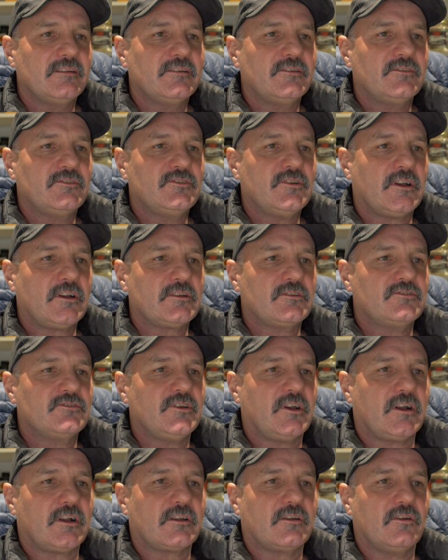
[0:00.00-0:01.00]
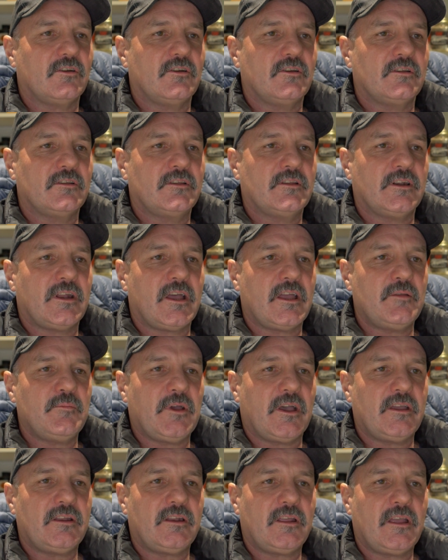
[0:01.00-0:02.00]
Chuck. G'day,
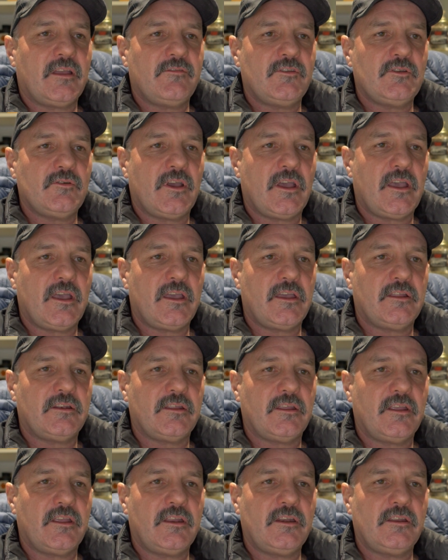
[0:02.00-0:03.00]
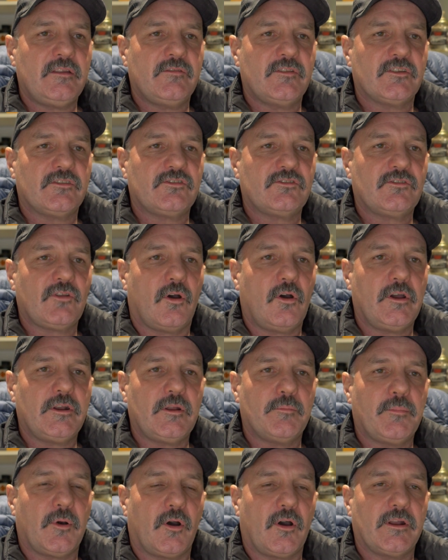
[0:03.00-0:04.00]
mate. Have you had any of the Steiner
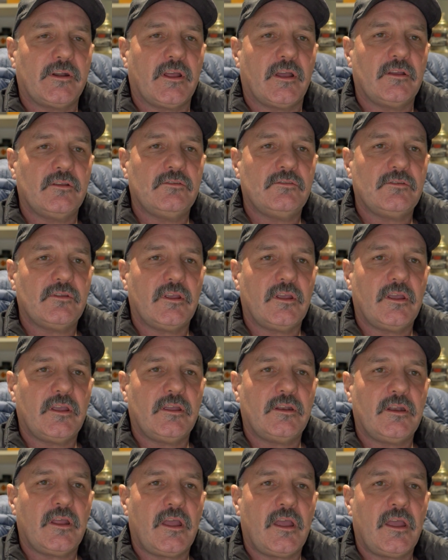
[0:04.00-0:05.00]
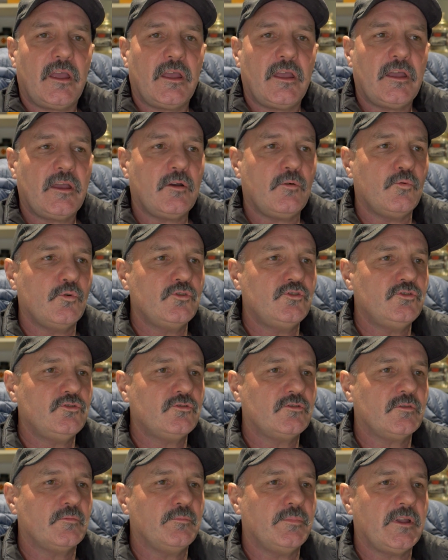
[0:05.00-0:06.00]
binos, and how would you
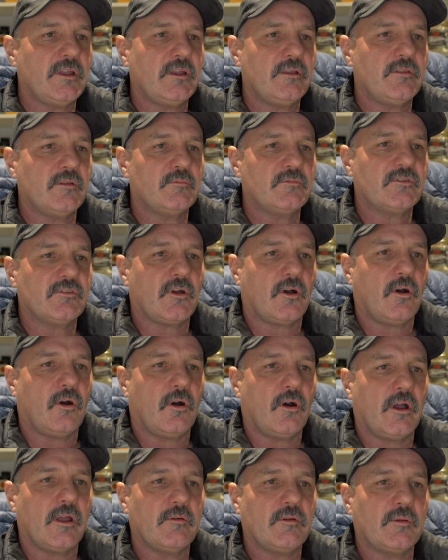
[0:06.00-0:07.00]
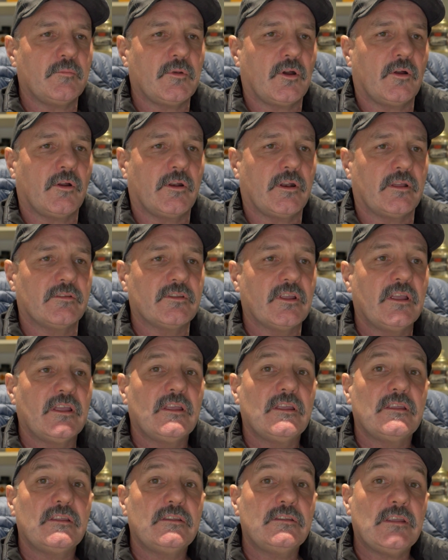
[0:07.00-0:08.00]
compare them to the higher end binos?
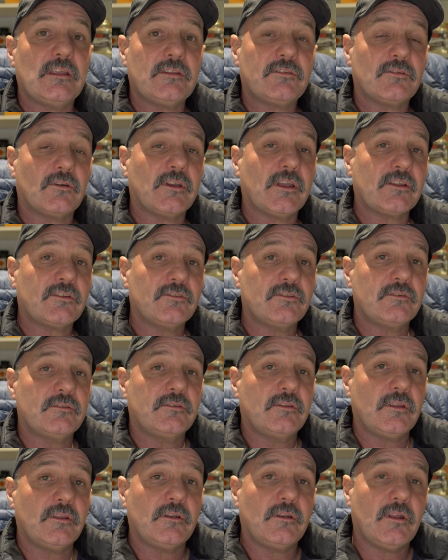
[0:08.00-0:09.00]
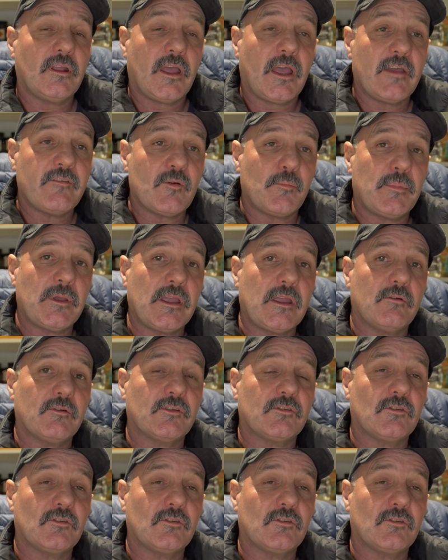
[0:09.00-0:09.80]
Yes, I actually did have a pair of